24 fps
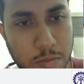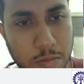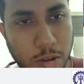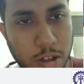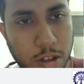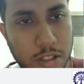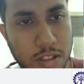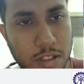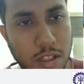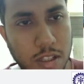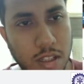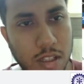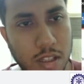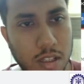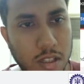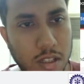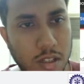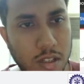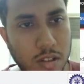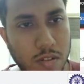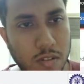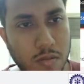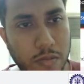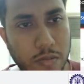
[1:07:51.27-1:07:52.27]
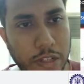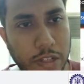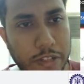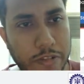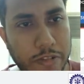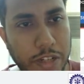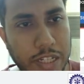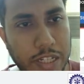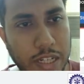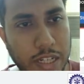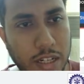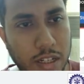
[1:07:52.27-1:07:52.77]
policy, which
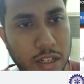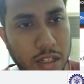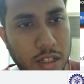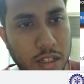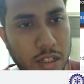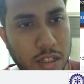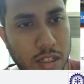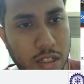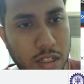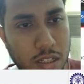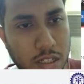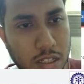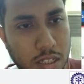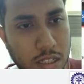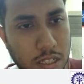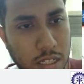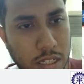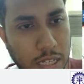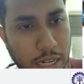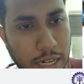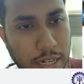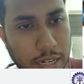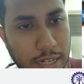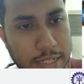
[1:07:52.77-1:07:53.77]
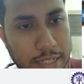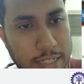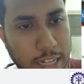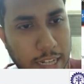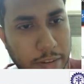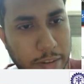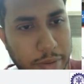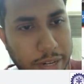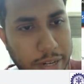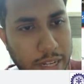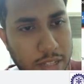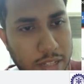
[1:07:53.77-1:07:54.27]
we turn can
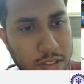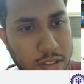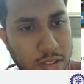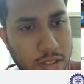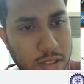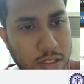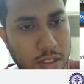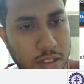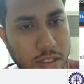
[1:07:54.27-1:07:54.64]
describe it as